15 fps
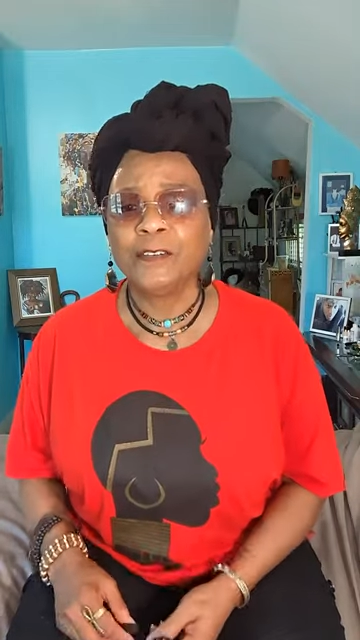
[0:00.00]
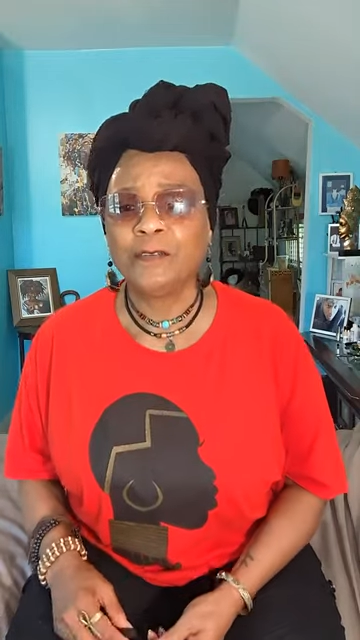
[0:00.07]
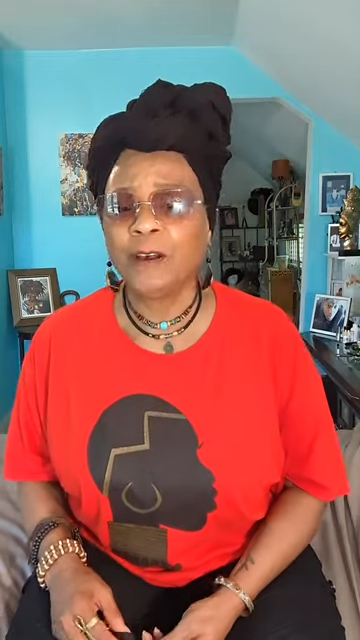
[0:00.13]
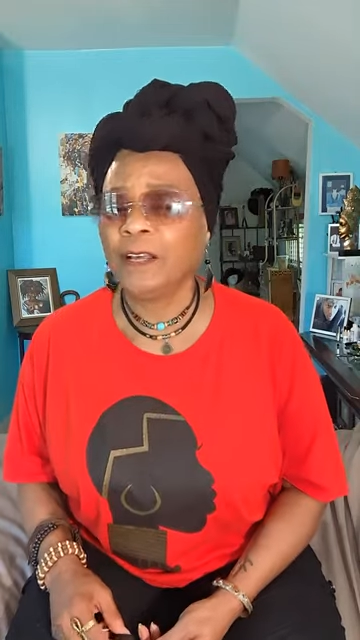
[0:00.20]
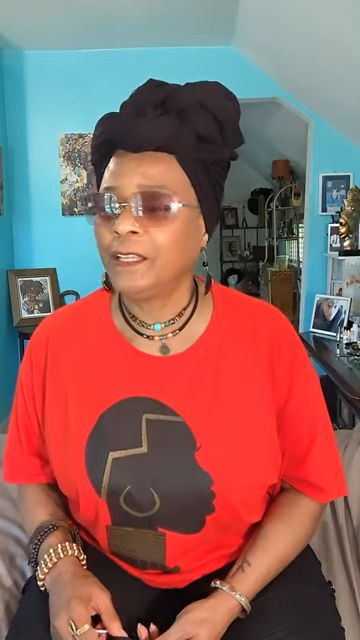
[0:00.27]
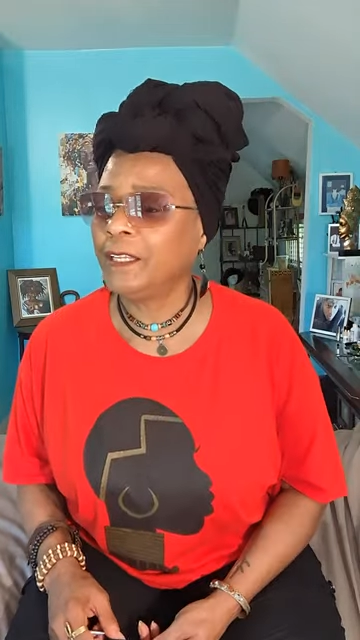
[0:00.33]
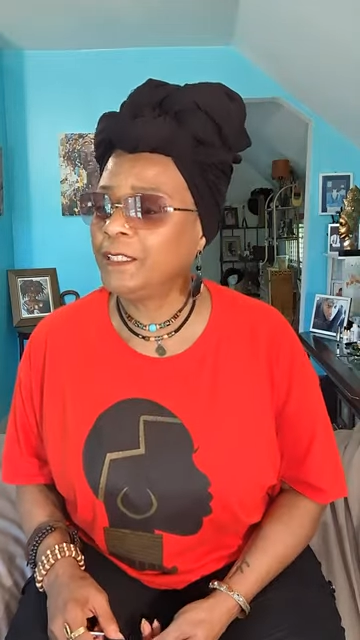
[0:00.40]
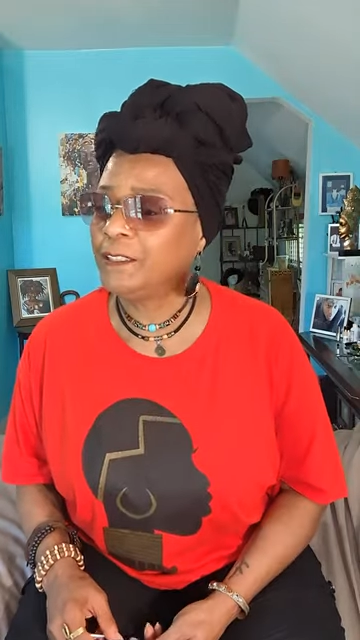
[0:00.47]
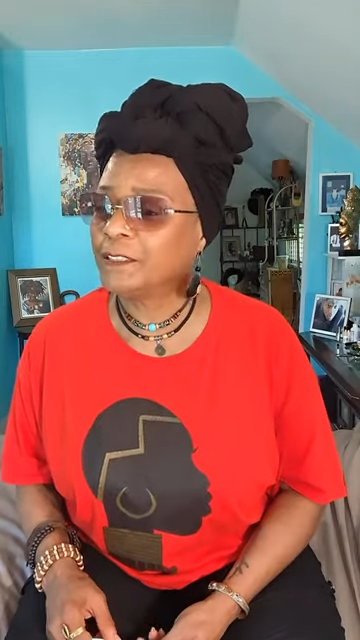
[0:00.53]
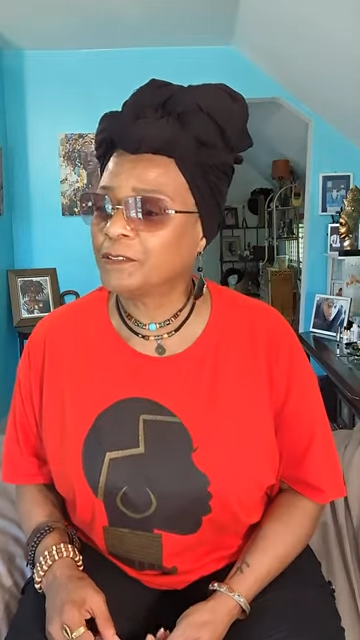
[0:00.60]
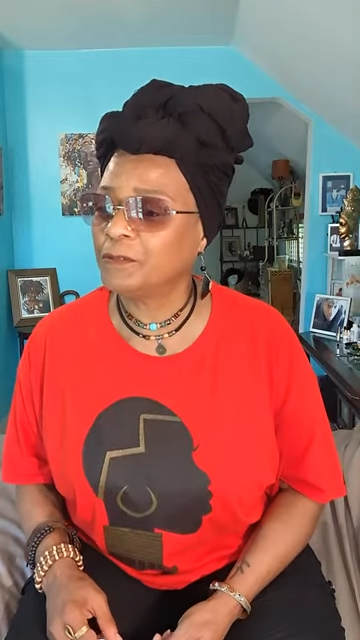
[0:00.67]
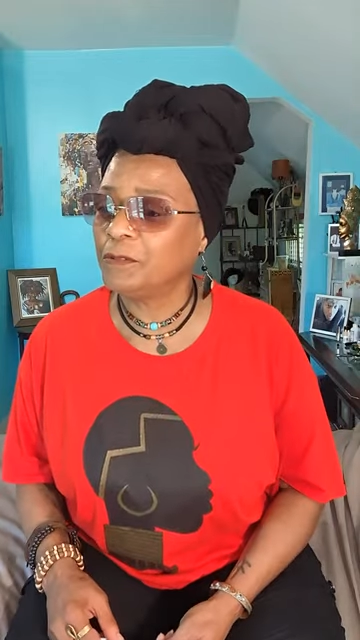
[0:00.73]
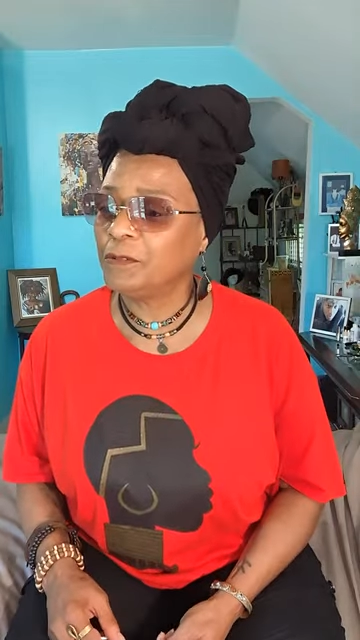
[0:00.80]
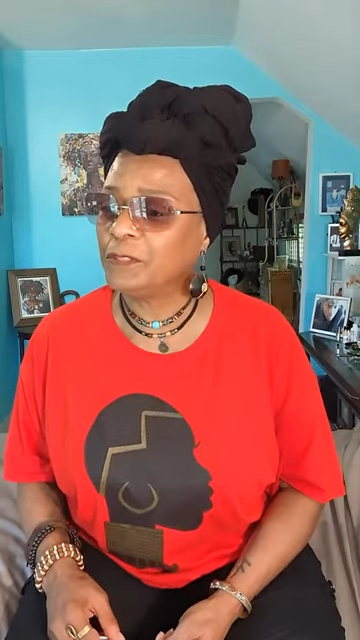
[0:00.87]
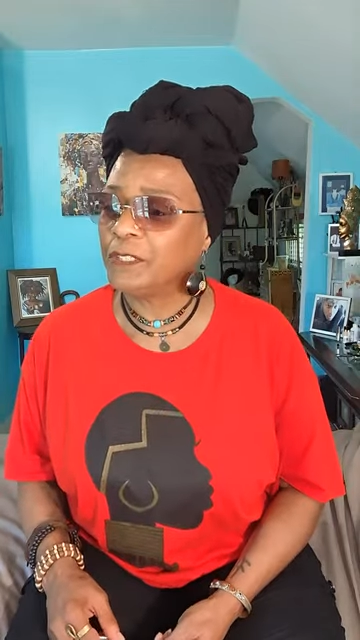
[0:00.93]
Why they
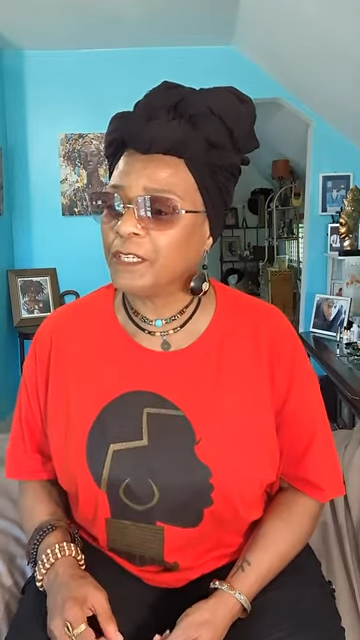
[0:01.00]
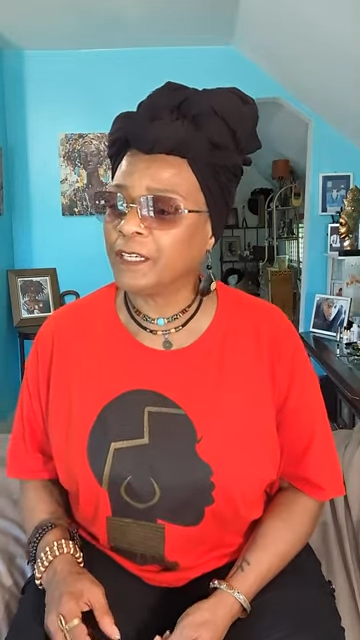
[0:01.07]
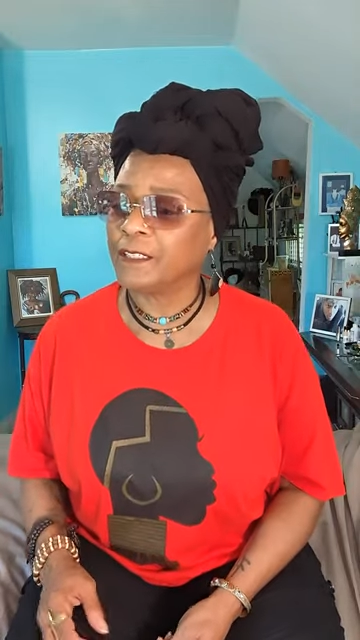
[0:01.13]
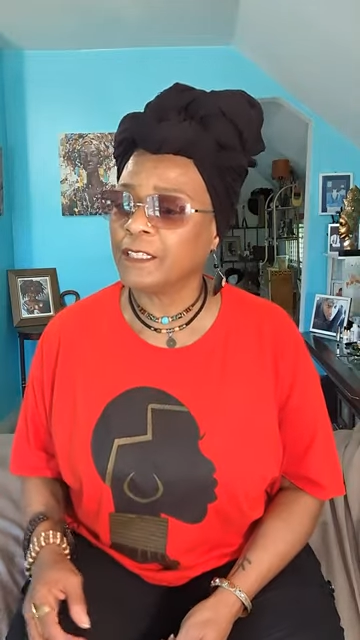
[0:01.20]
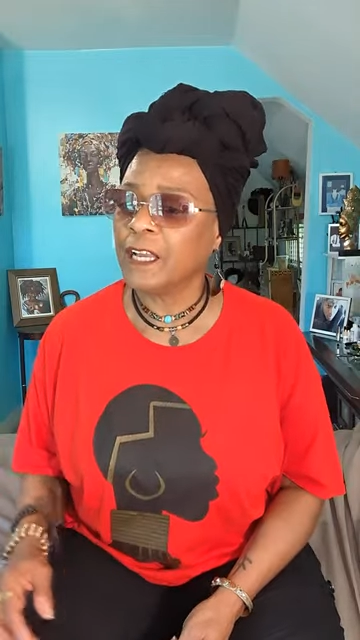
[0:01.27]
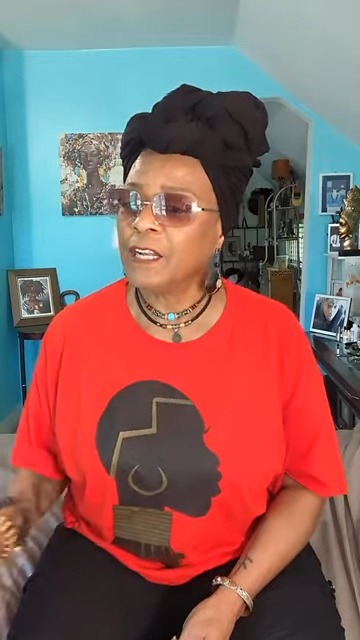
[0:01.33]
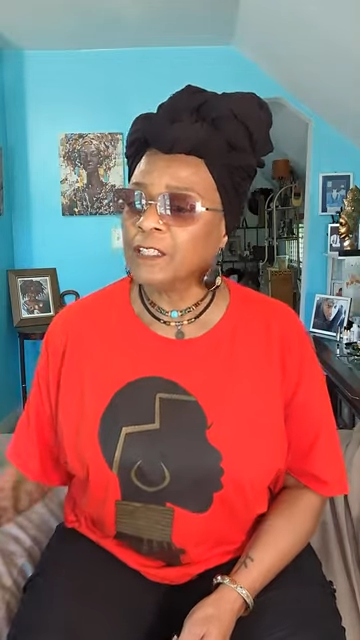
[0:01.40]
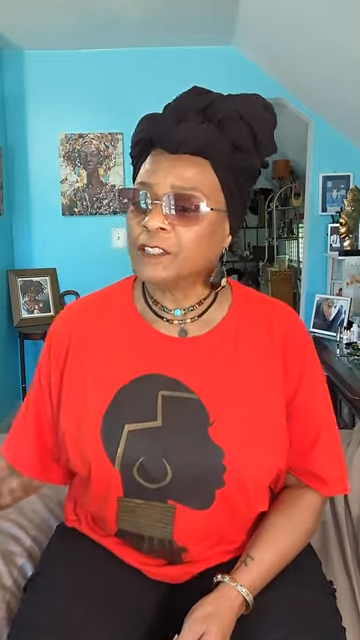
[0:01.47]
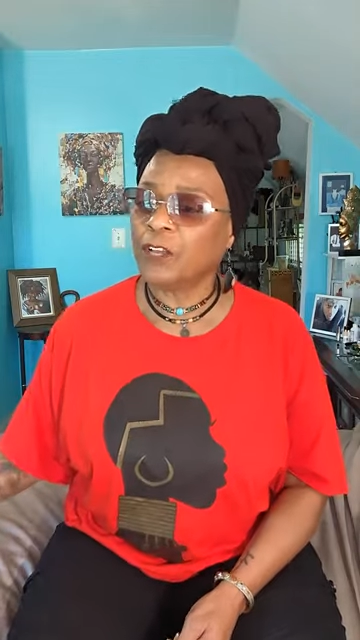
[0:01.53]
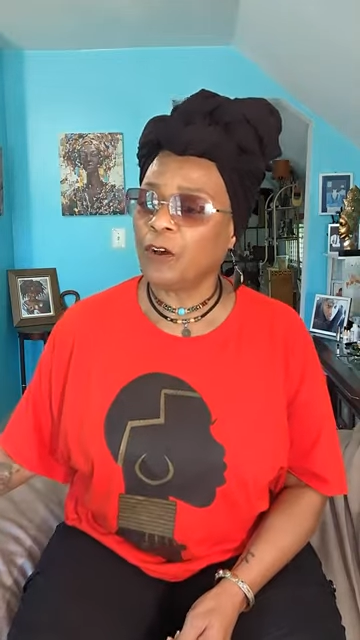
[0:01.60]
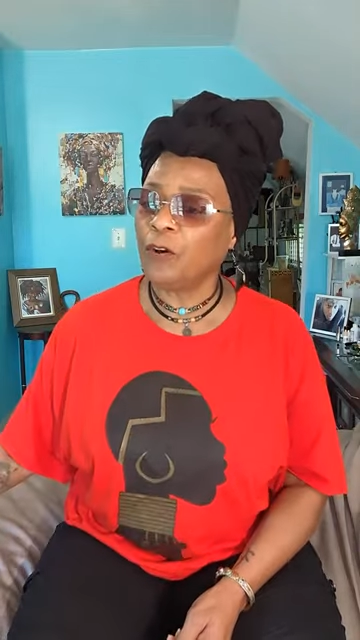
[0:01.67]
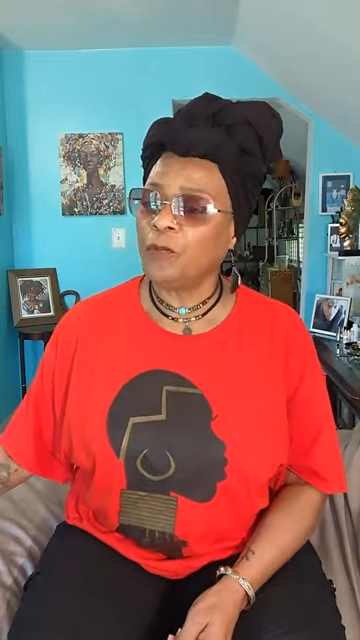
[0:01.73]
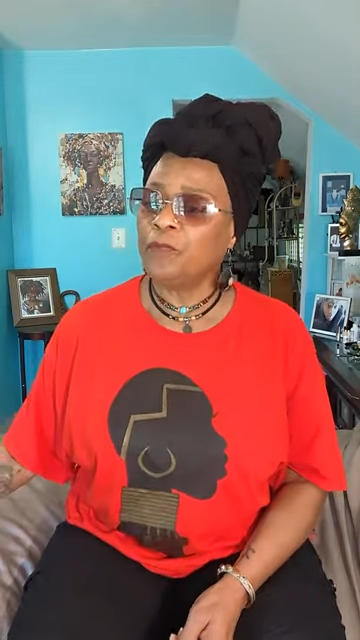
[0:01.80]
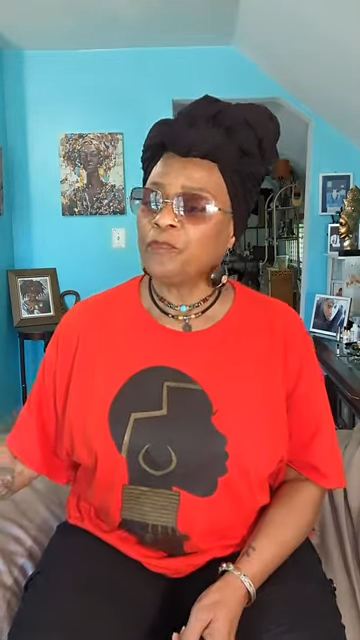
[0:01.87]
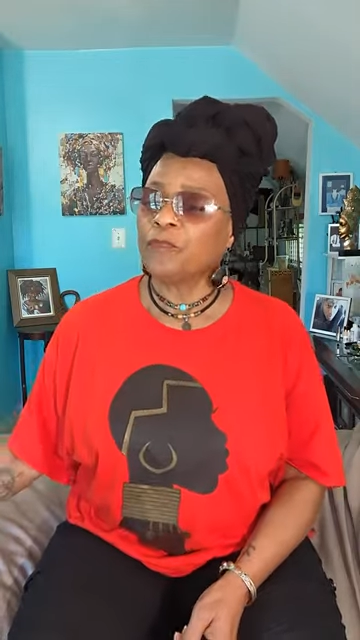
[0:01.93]
screwing us?
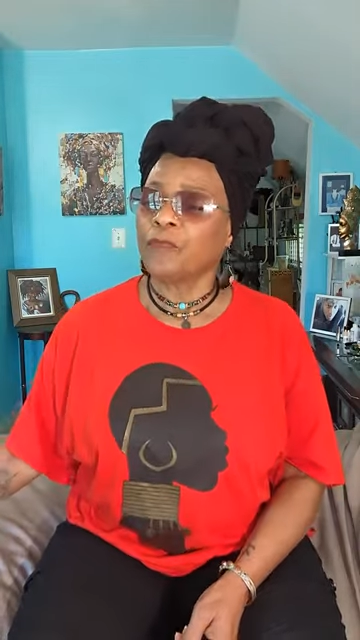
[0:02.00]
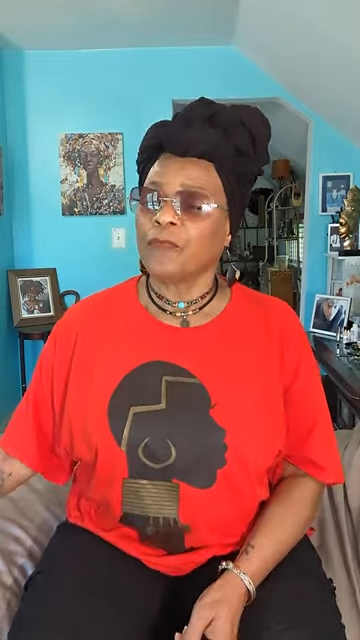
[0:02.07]
So